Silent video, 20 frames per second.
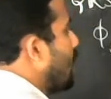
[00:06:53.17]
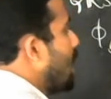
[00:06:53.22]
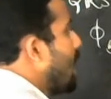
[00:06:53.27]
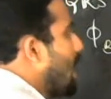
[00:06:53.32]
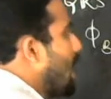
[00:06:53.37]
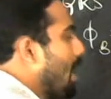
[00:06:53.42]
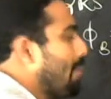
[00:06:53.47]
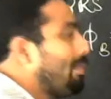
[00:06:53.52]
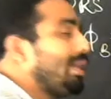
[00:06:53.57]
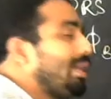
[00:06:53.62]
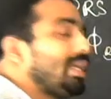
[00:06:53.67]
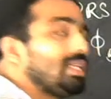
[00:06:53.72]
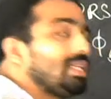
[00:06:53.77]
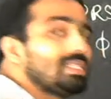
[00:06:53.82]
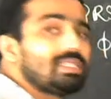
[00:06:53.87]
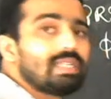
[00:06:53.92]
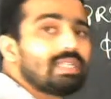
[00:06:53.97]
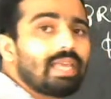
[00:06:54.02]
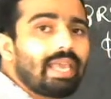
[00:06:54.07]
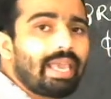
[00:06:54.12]
A means
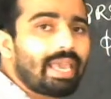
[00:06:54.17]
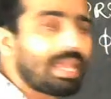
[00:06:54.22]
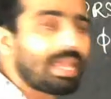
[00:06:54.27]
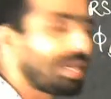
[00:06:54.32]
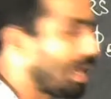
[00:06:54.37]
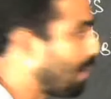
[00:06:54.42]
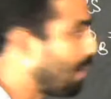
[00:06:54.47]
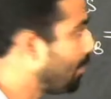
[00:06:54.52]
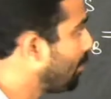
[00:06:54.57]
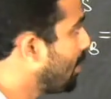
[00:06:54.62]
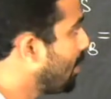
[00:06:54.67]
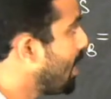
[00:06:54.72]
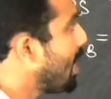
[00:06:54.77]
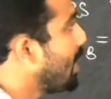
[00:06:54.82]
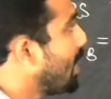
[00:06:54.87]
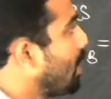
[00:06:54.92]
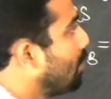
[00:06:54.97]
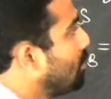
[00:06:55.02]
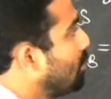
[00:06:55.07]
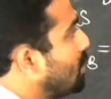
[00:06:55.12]
area of
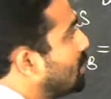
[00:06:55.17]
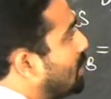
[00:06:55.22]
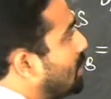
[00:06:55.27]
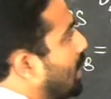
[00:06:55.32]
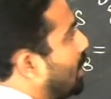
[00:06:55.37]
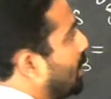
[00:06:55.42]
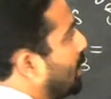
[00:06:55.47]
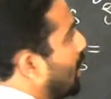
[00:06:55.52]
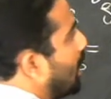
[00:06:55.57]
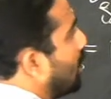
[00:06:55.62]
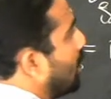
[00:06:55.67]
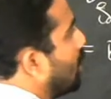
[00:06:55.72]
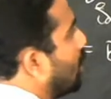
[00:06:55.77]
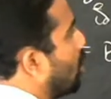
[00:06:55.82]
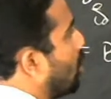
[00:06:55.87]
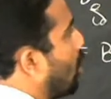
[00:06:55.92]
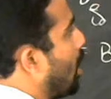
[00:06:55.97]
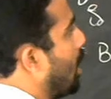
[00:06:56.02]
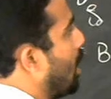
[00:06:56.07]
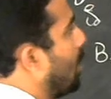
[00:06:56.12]
this rectangular
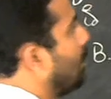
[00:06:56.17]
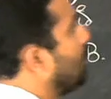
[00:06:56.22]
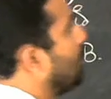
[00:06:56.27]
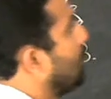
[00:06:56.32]
coil.